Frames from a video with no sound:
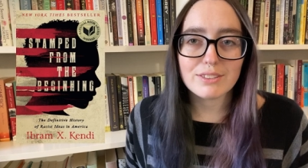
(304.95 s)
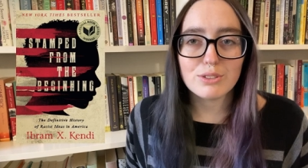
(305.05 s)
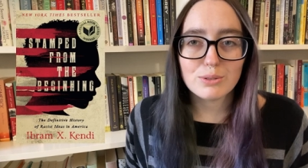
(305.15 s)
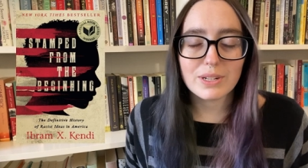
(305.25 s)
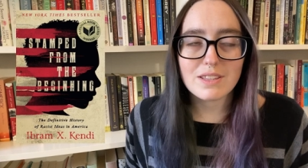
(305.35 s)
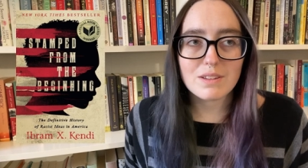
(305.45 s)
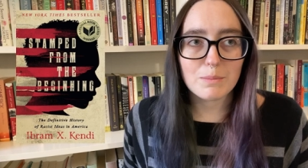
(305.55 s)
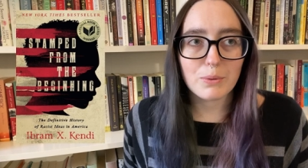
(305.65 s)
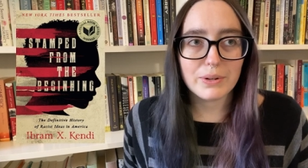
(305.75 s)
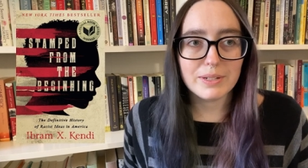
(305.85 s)
to at
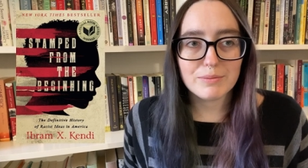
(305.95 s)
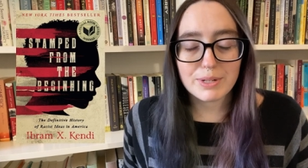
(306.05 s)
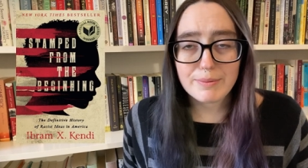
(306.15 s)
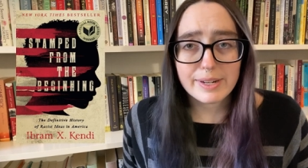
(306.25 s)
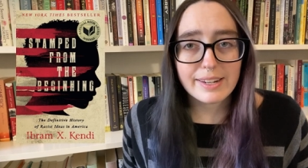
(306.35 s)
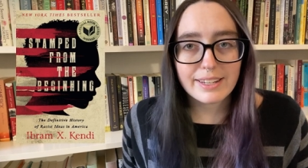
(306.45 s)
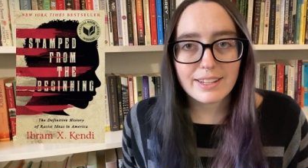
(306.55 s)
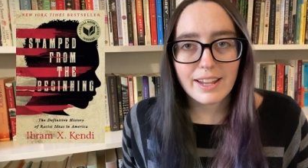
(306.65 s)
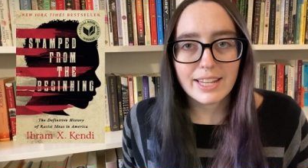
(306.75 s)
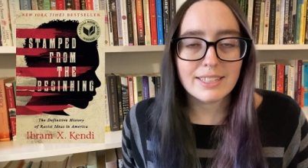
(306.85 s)
some point reread
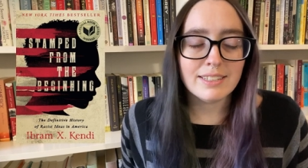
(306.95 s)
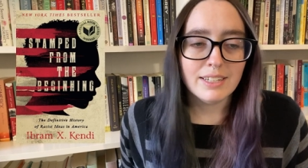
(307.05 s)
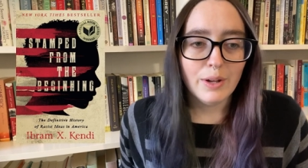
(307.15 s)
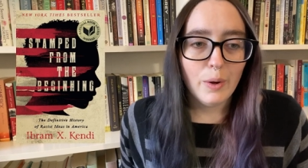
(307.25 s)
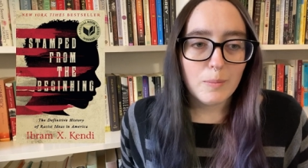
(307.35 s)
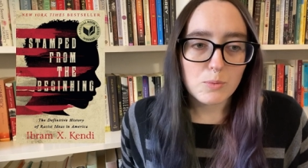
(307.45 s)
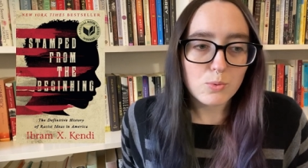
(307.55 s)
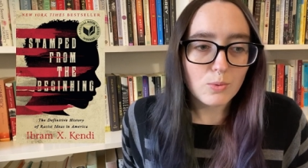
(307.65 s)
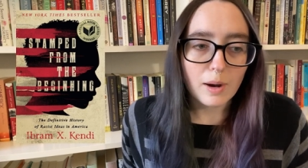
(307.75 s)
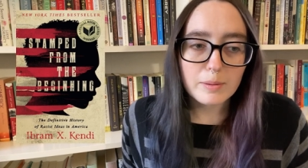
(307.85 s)
it and
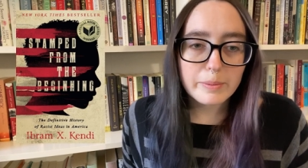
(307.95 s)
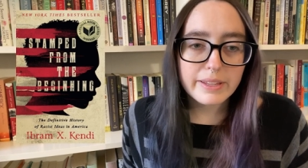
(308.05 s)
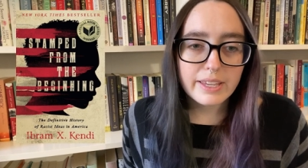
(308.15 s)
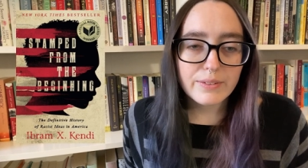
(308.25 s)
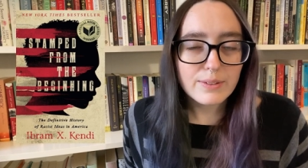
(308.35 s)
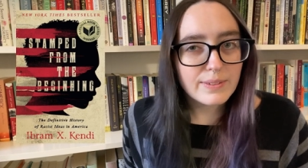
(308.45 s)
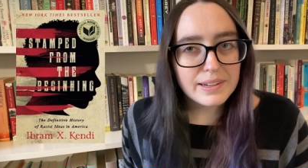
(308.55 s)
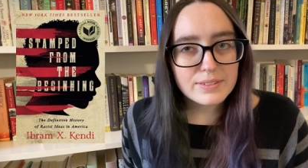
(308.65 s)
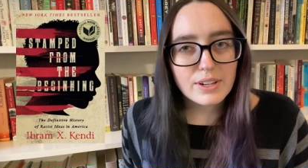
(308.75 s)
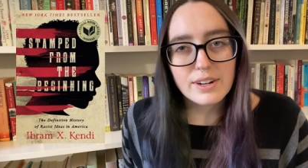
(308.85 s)
probably give it
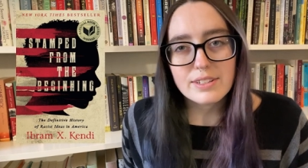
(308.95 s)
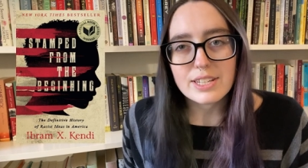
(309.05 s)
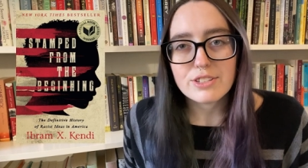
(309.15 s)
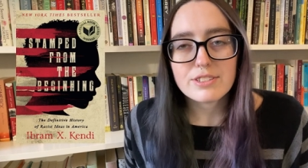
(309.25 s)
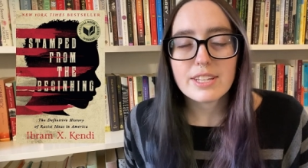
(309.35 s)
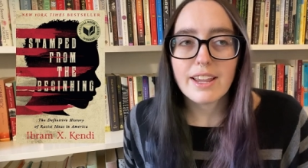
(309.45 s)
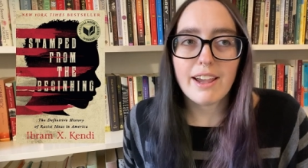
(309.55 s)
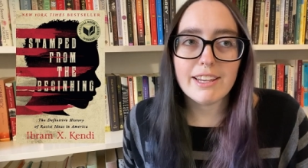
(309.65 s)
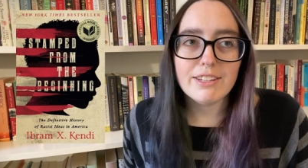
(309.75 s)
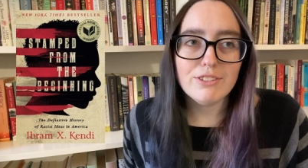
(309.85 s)
five stars. It's just like
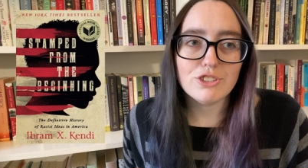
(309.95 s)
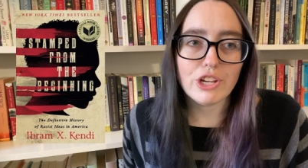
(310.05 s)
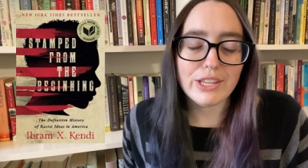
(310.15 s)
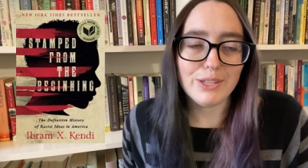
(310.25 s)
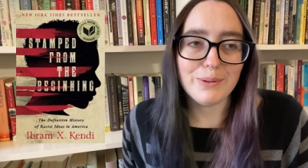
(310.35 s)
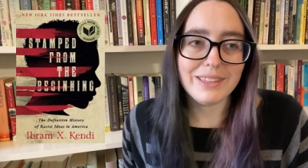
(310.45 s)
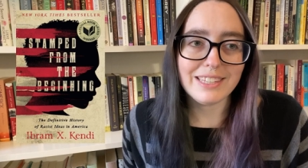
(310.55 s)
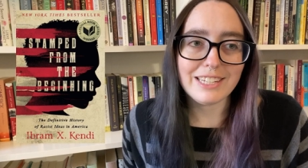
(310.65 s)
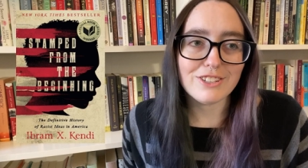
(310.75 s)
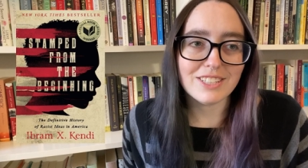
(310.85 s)
I
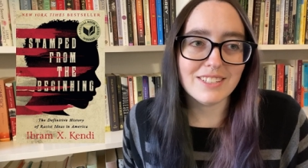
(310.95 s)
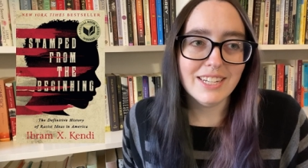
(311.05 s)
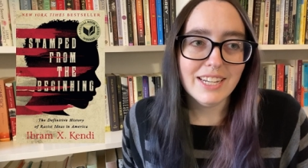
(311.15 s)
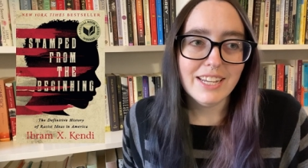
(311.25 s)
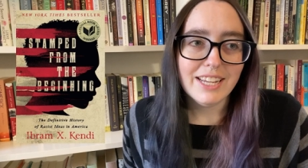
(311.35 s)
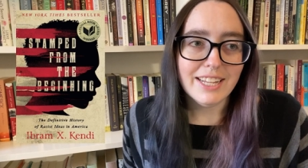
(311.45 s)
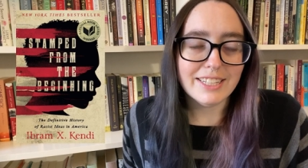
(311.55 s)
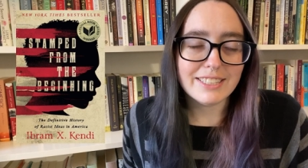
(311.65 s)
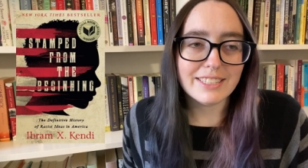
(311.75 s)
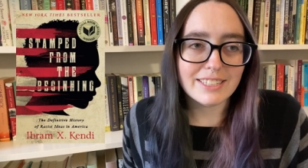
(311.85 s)
genuinely just
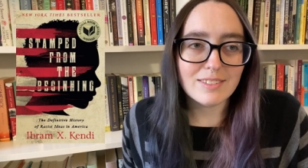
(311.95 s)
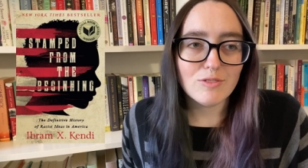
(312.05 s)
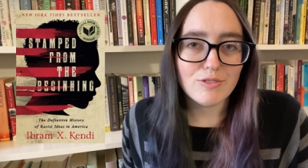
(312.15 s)
didn't